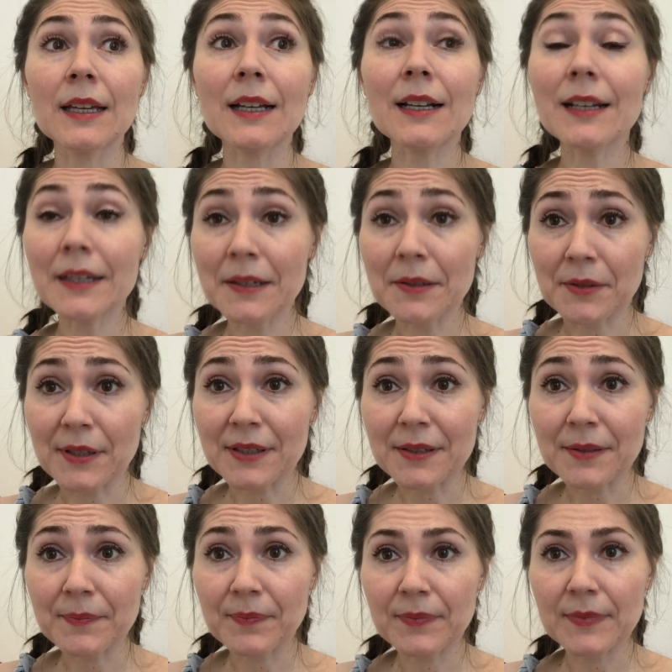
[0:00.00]

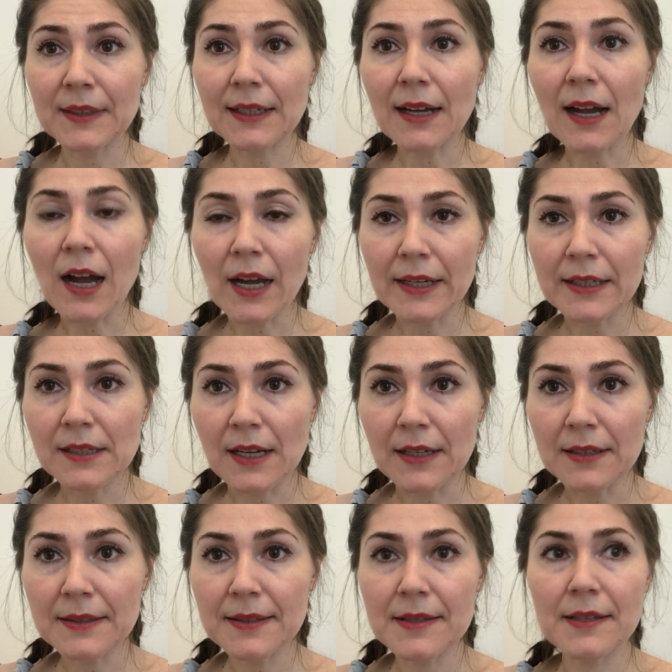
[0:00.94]
clearer the
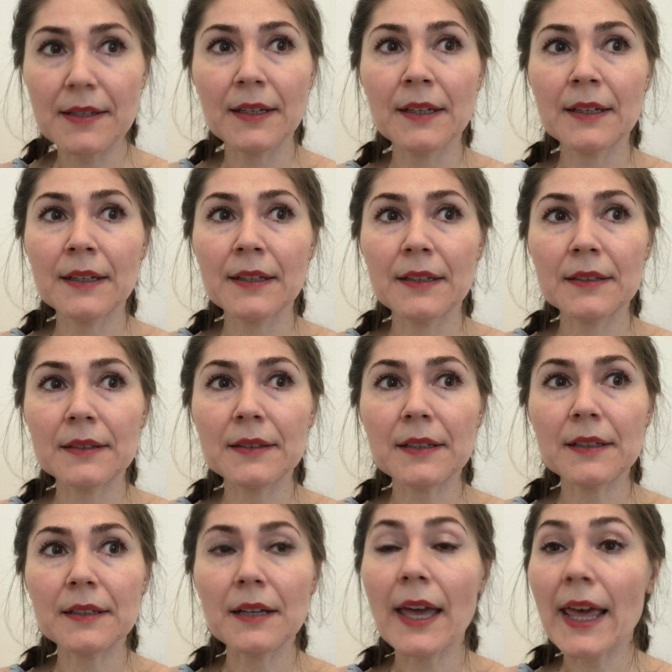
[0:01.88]
kindness,
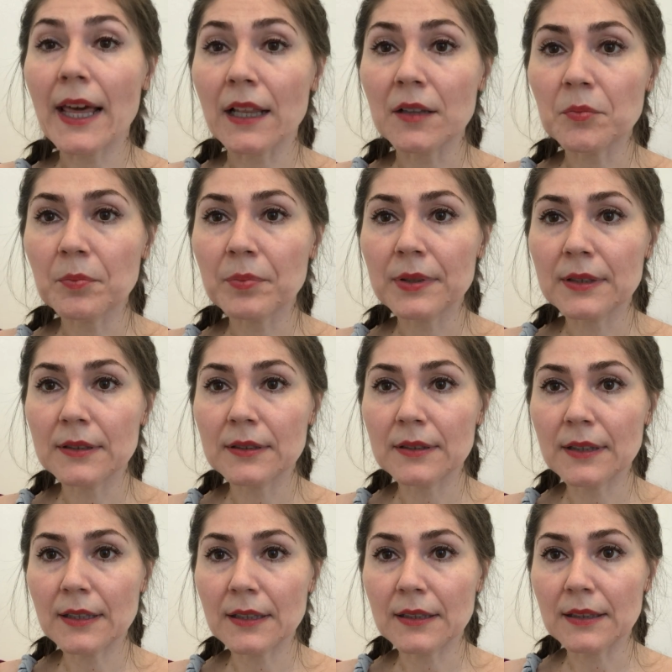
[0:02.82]
the help,
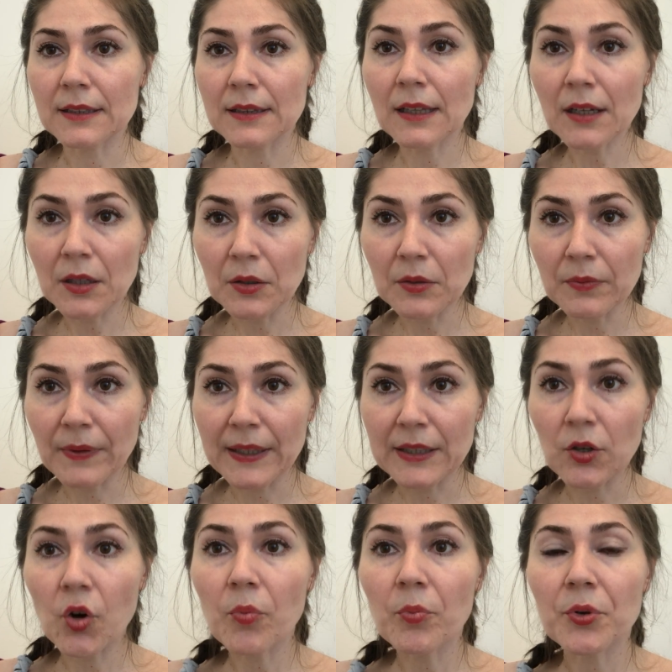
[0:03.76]
the love
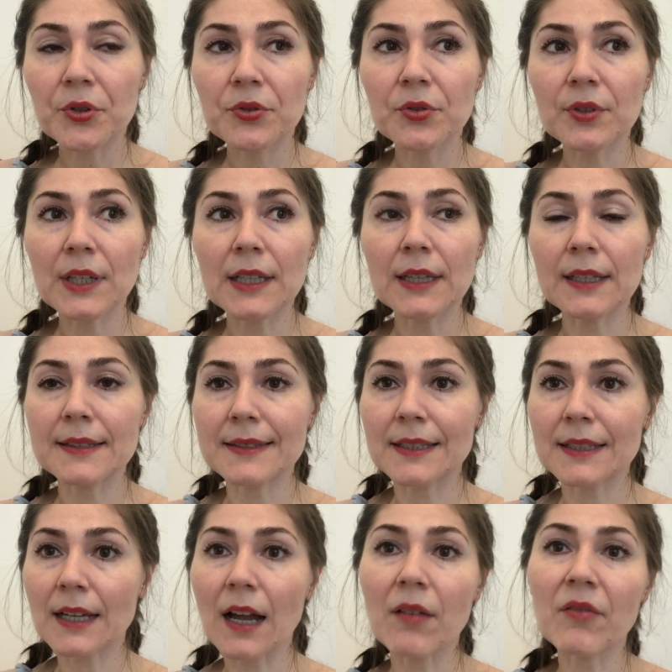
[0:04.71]
and opportunities
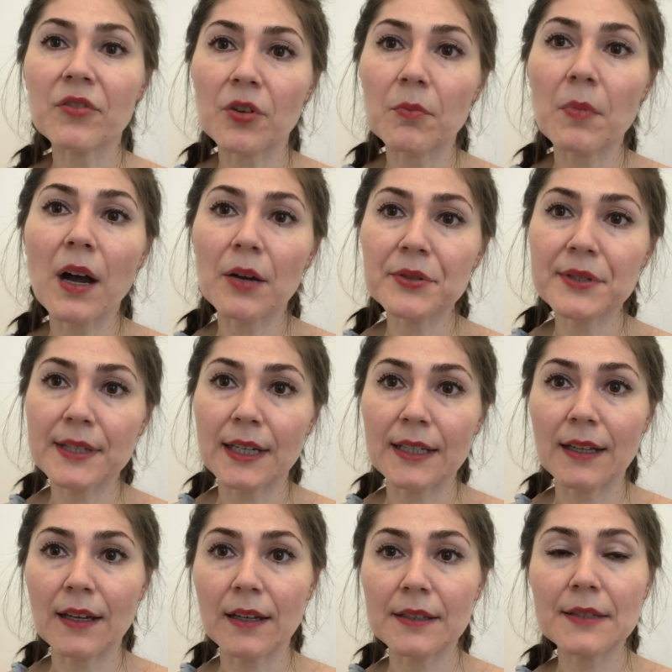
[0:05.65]
that come from
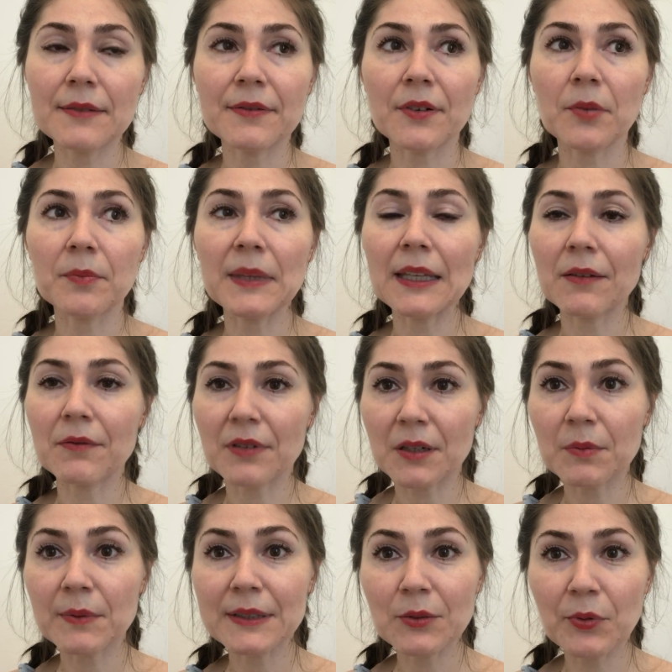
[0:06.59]
outside us, from the
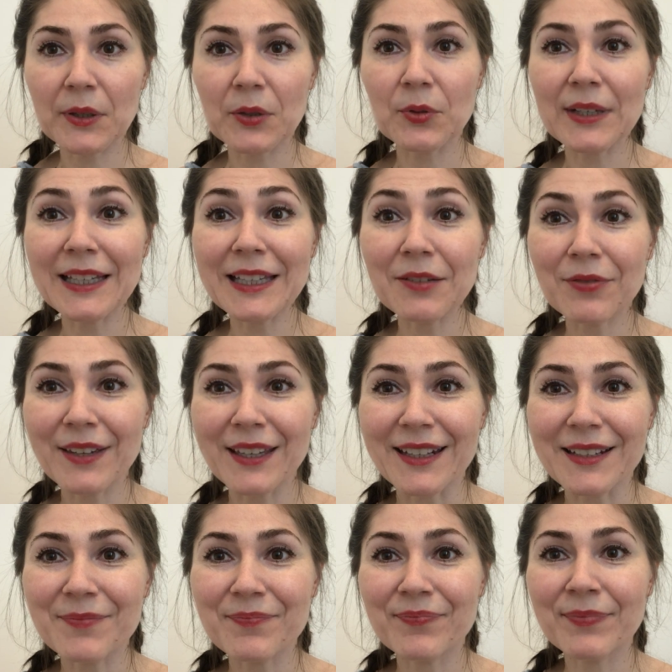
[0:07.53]
environment where we live in.